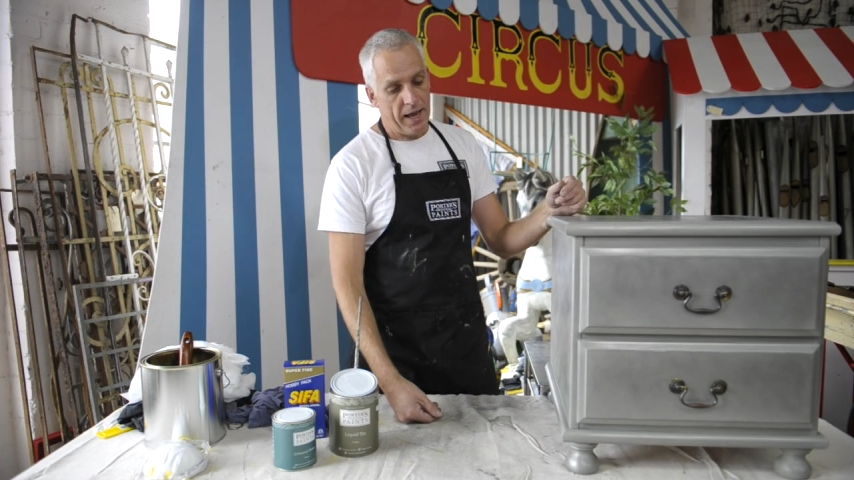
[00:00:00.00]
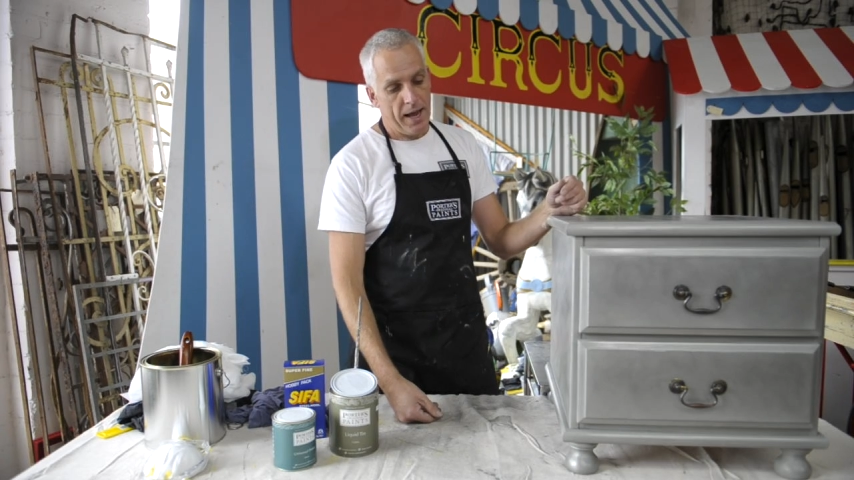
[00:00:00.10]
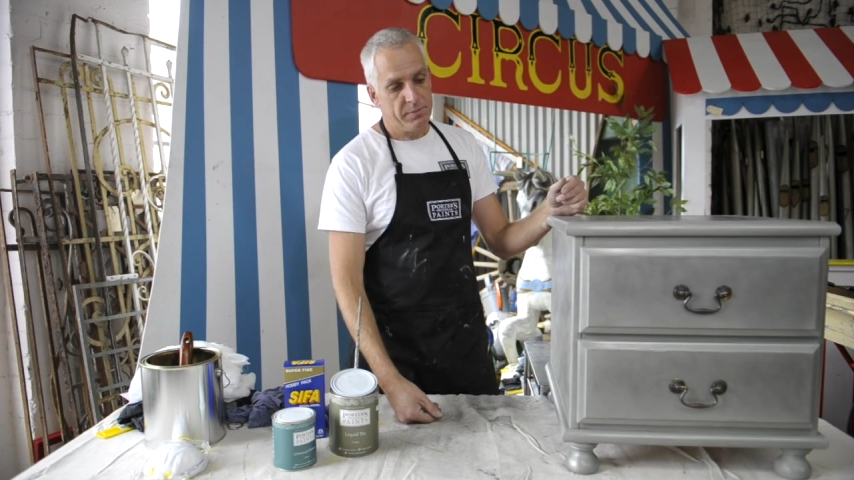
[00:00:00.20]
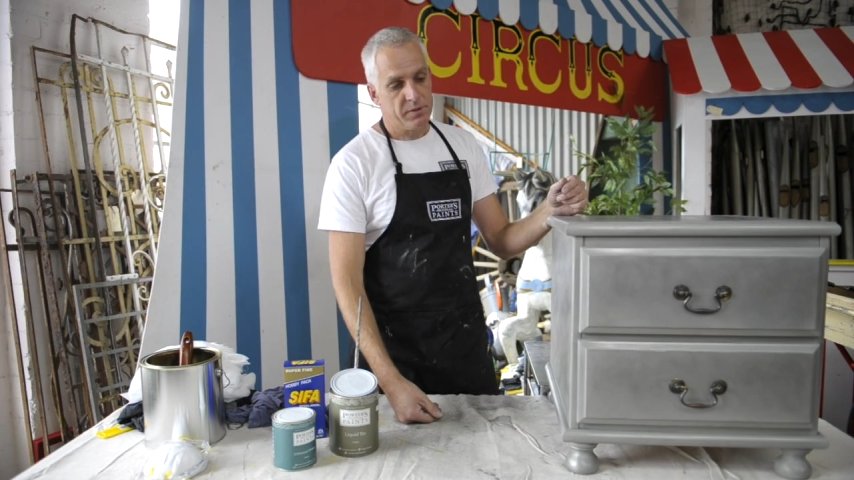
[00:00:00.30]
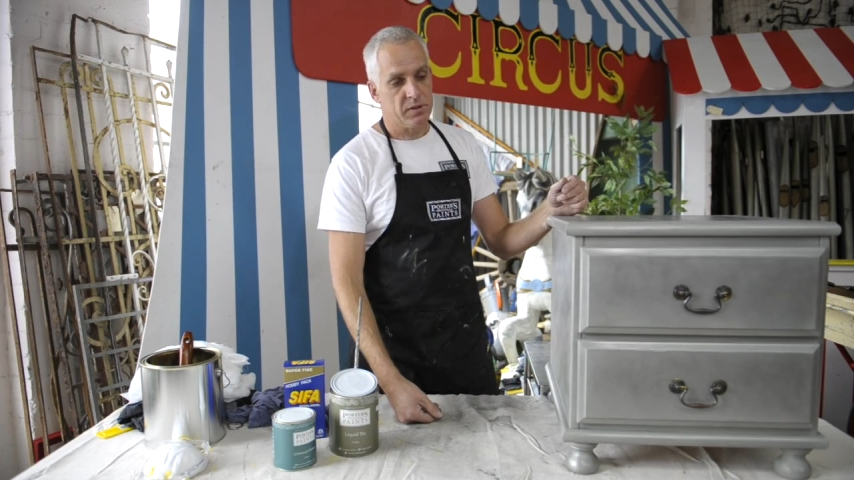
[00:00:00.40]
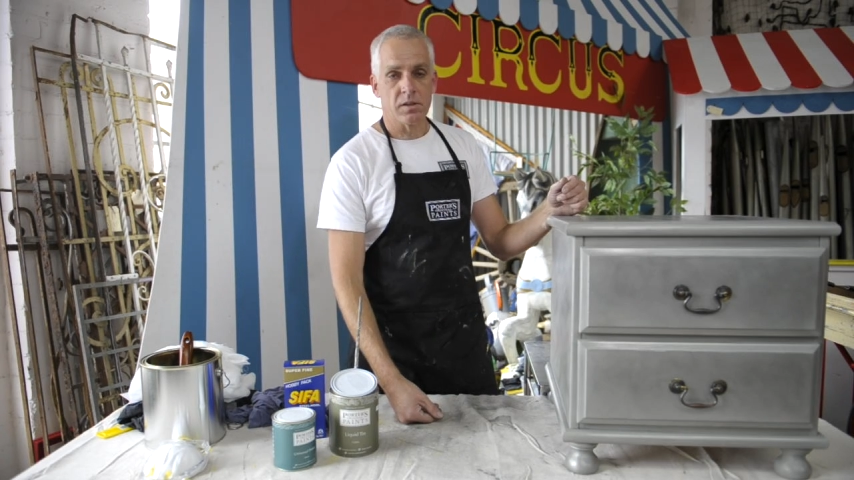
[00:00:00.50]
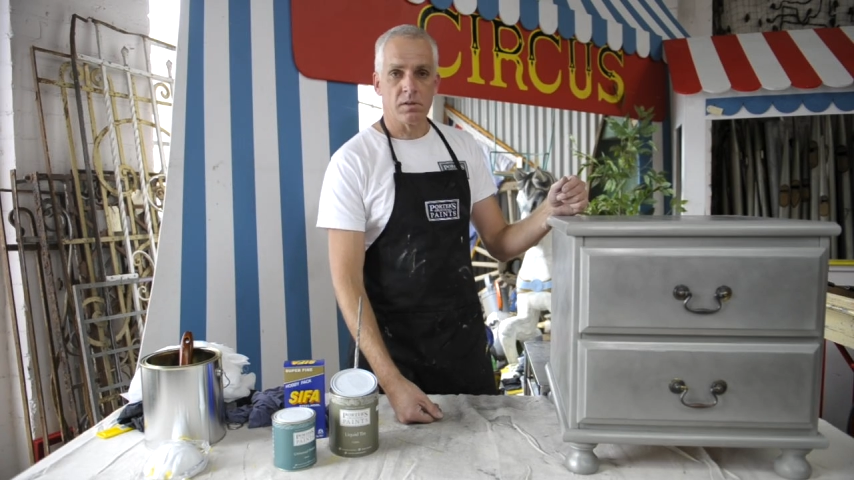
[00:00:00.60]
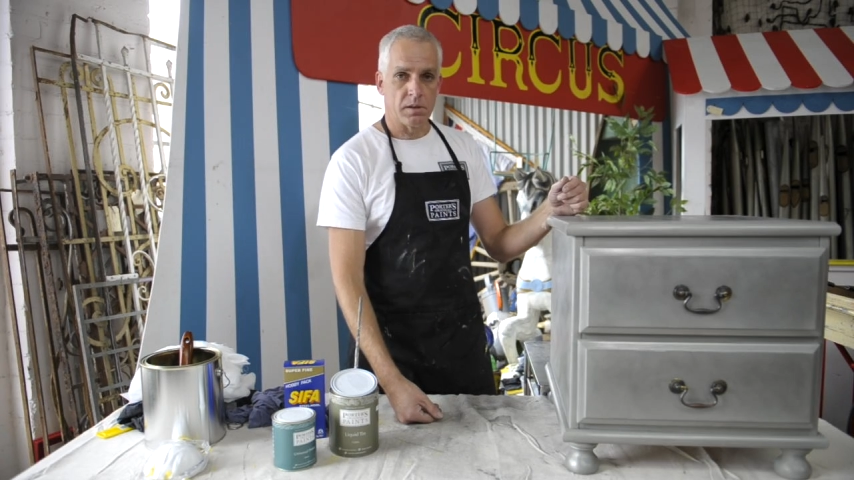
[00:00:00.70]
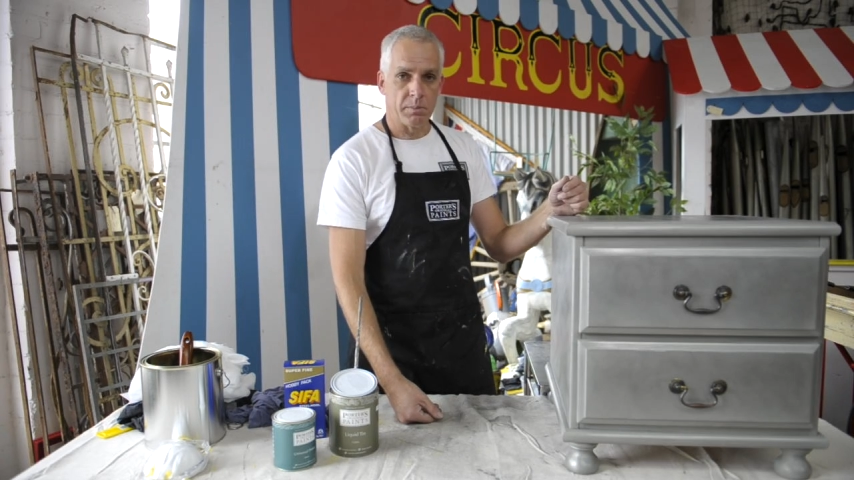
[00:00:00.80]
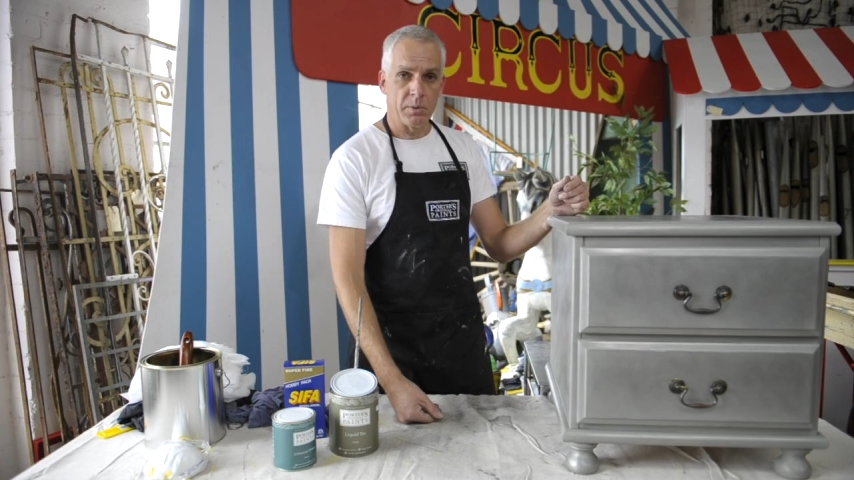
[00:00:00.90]

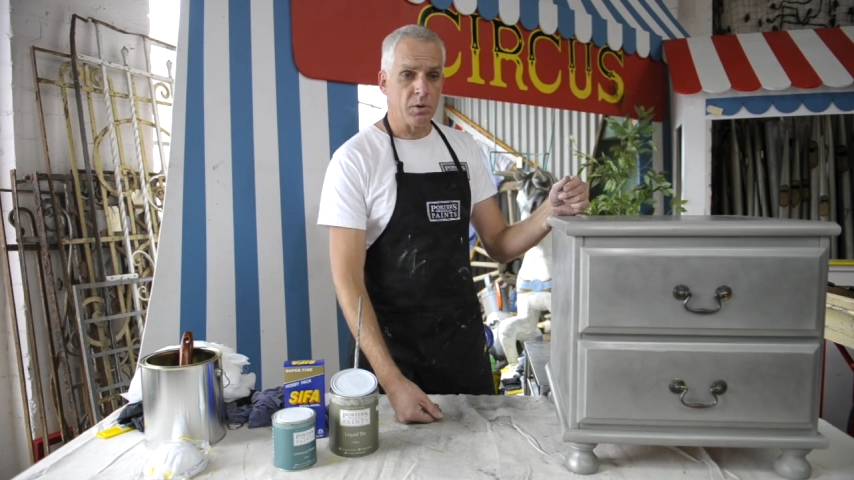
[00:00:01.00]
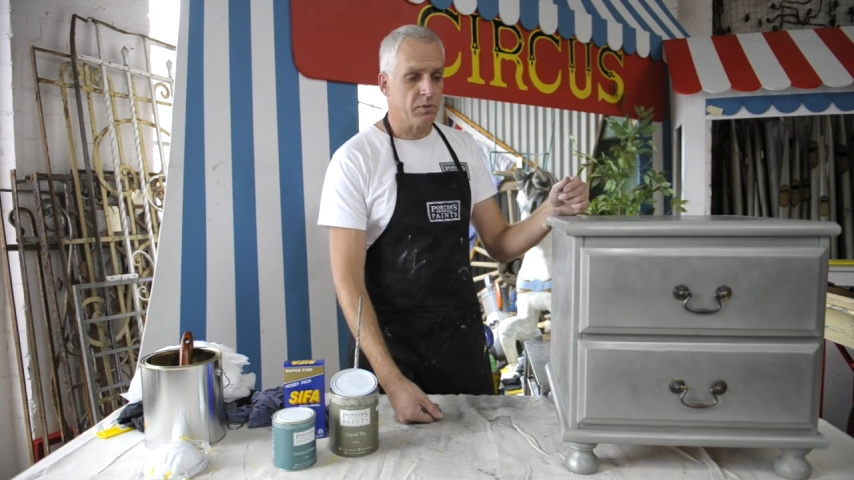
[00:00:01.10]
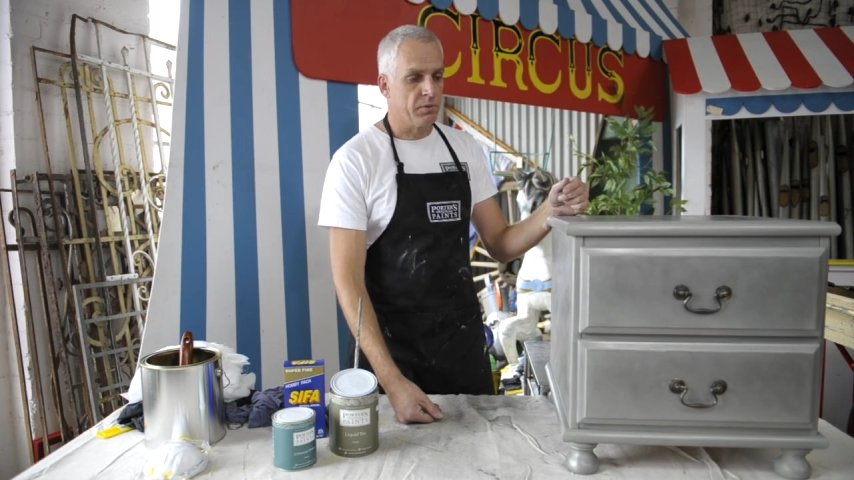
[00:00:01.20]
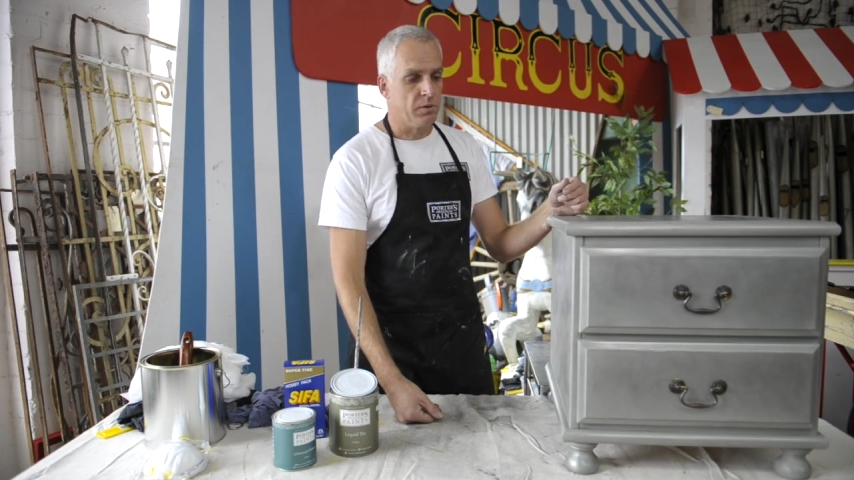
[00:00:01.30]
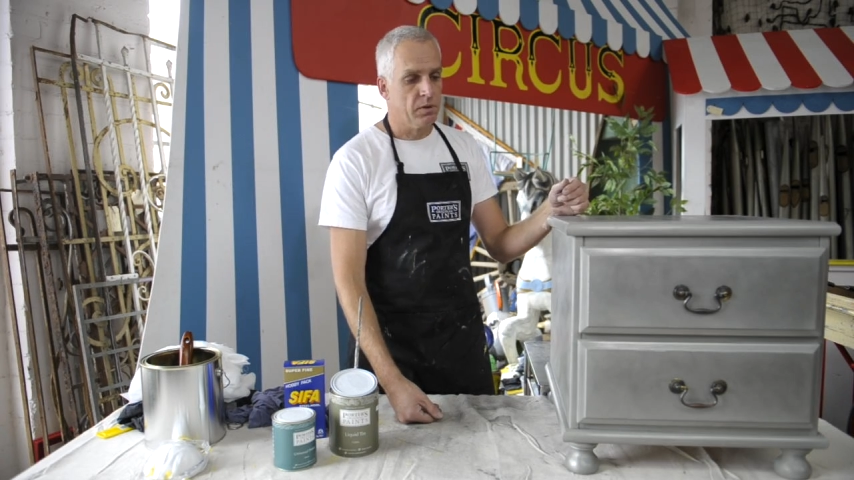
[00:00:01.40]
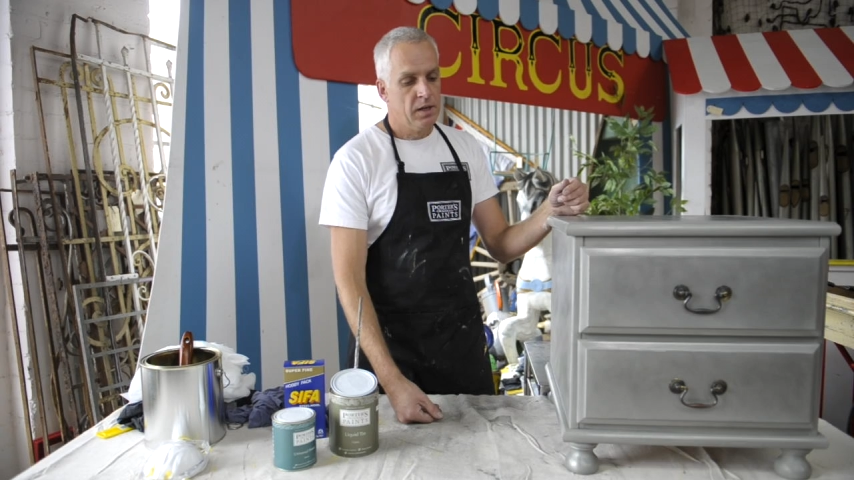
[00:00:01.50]
absolutely beautiful.